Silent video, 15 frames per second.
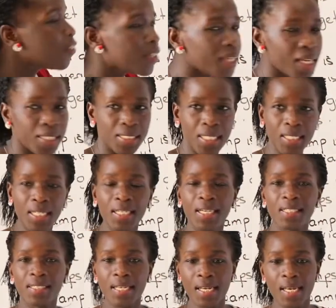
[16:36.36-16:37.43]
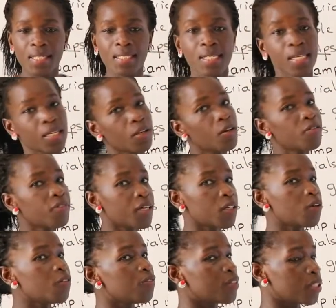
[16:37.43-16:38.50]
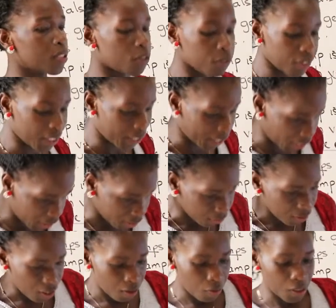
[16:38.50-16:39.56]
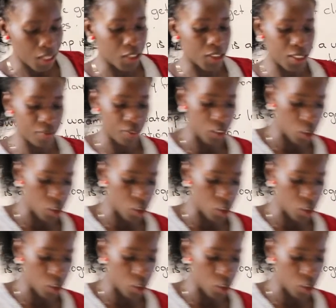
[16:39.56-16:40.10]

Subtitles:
feel like taking and taking over and over and over again without even